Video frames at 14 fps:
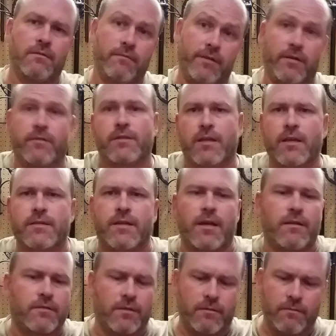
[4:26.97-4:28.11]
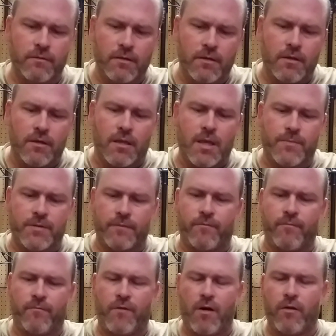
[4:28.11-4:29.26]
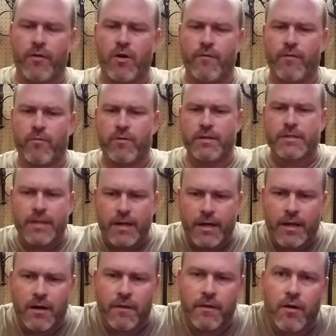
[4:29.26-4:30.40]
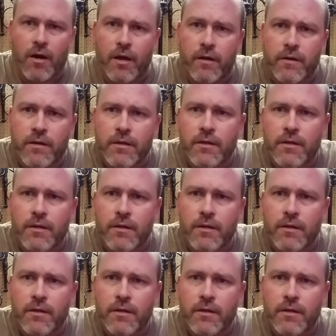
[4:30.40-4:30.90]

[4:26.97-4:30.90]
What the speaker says: it's a kickstand, so it keeps it from falling over when you set it down on the ground.